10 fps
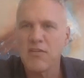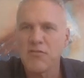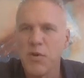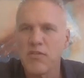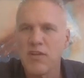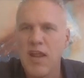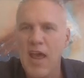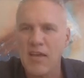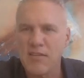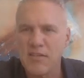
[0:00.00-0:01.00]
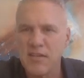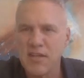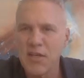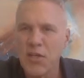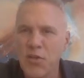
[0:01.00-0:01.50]
but I just wasn't
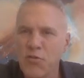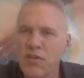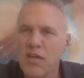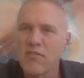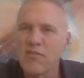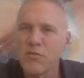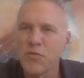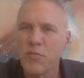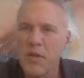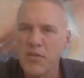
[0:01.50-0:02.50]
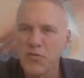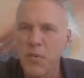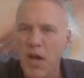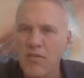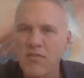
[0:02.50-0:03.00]
accessing it and using it as a tool in my
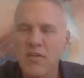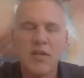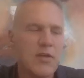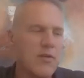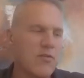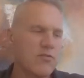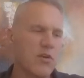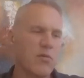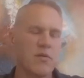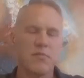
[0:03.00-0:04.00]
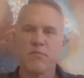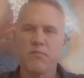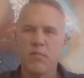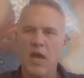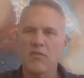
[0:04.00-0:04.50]
toolbox. So
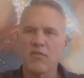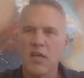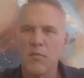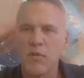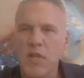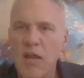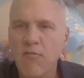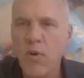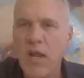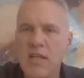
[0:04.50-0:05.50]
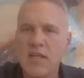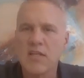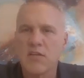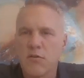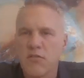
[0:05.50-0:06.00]
how does that come to life? What I
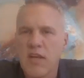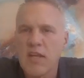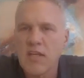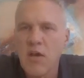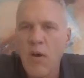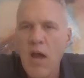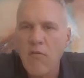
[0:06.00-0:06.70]
didn't do is I didn't go